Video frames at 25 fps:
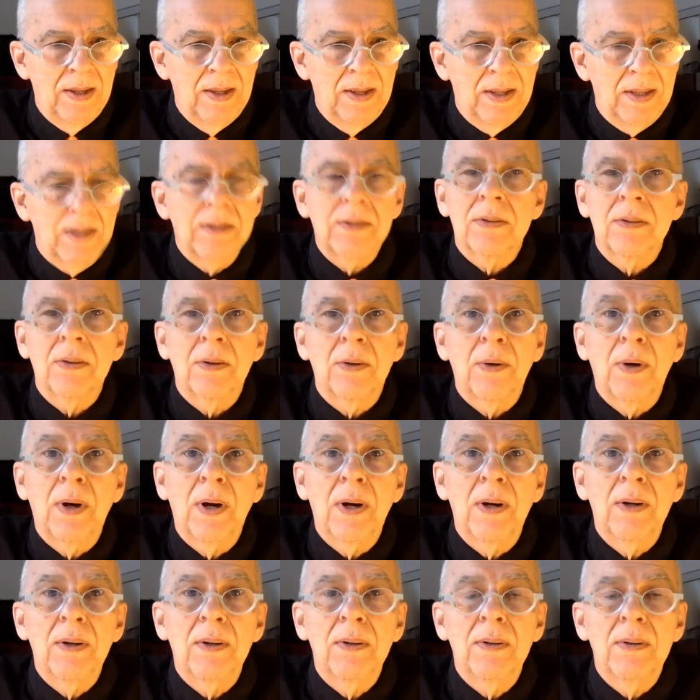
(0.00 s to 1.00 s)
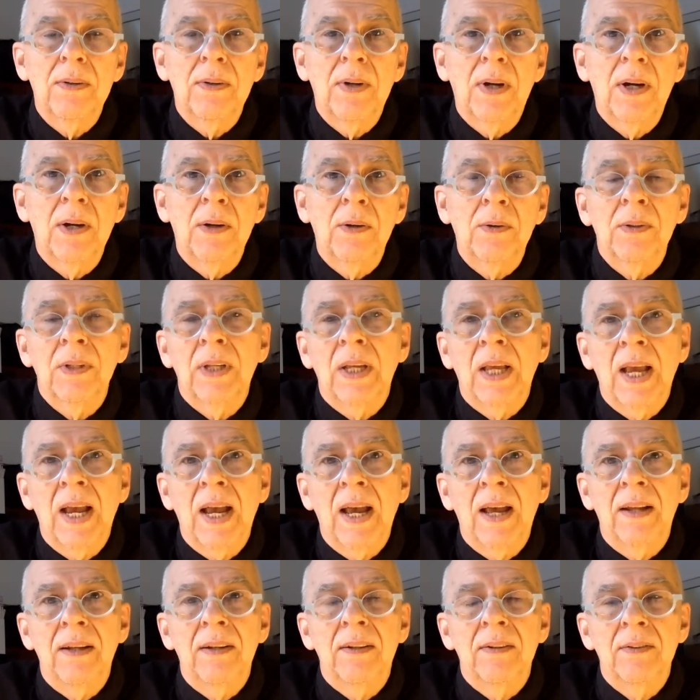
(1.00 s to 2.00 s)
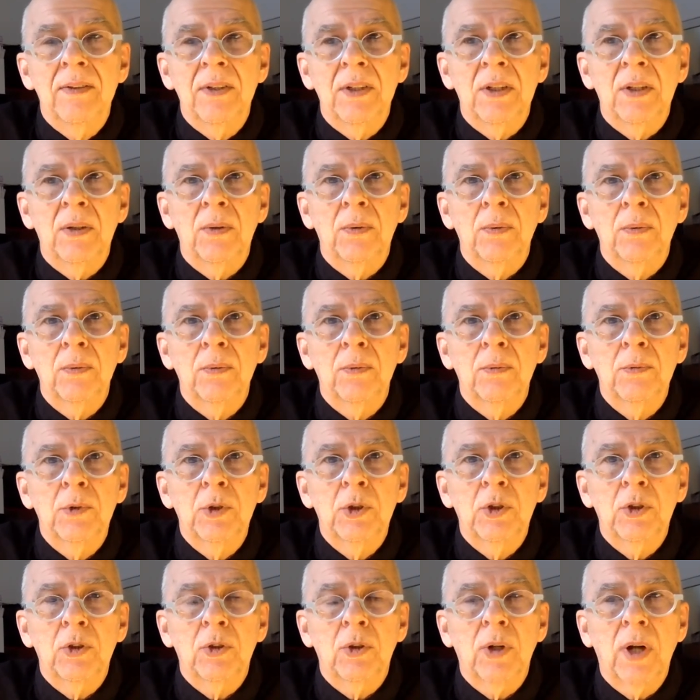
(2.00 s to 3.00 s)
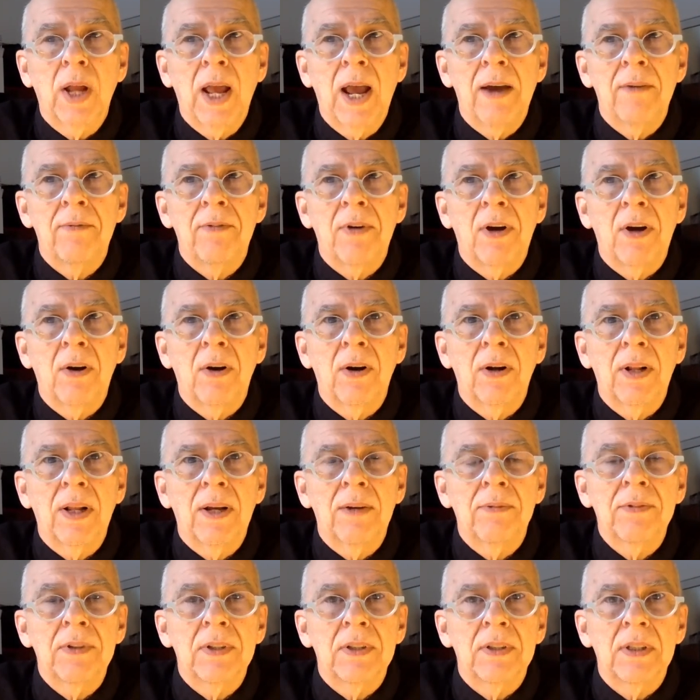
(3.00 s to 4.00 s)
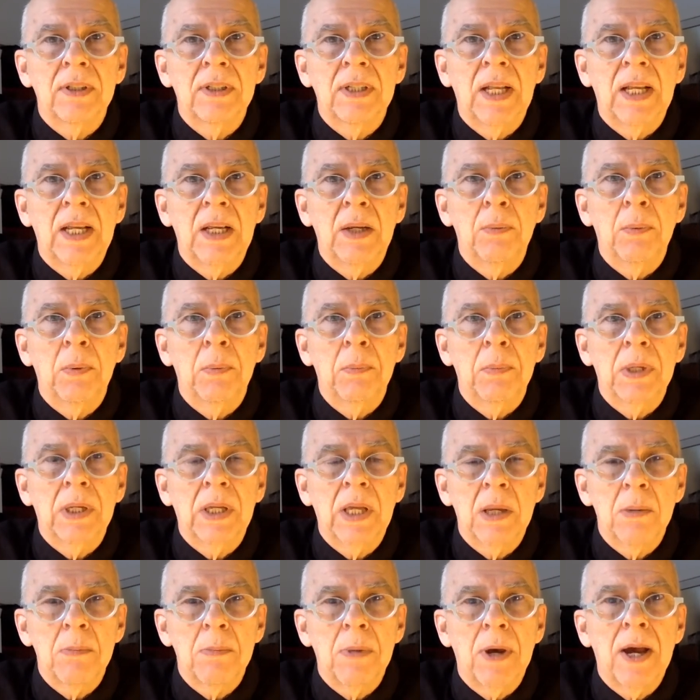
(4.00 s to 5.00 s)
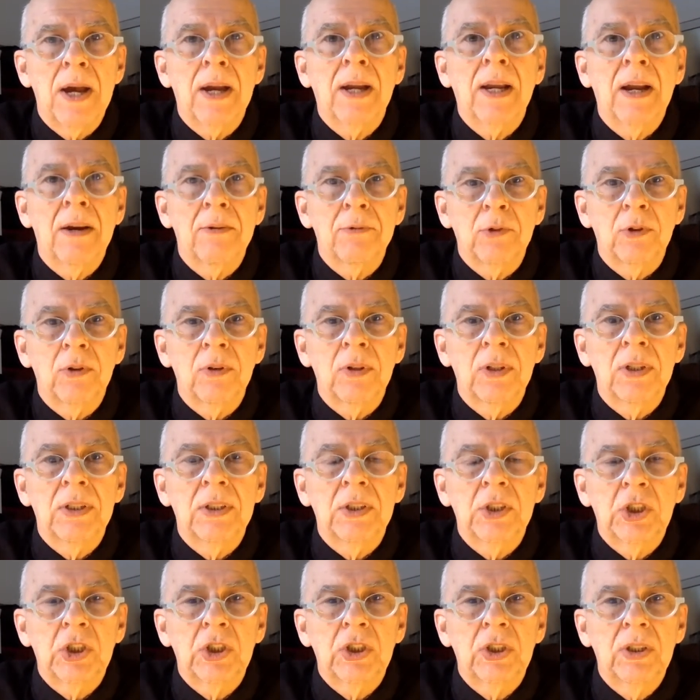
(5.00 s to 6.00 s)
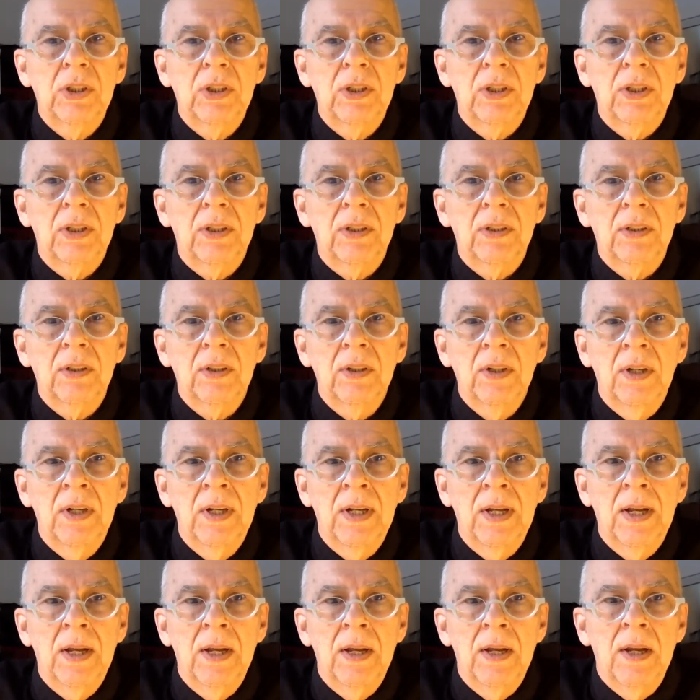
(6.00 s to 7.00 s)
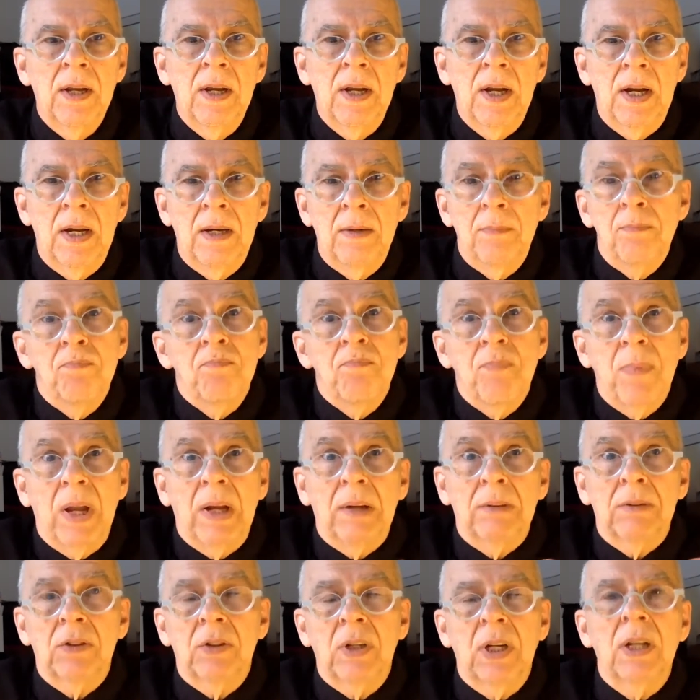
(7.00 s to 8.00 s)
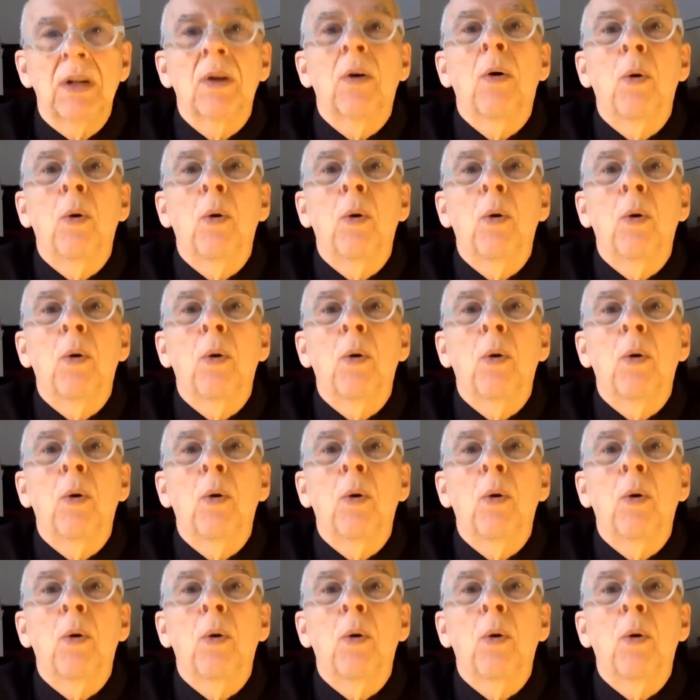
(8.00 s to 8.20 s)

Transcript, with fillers: And so I only had, you know, short half hour left in the day when we came back after lunch. And I was kind of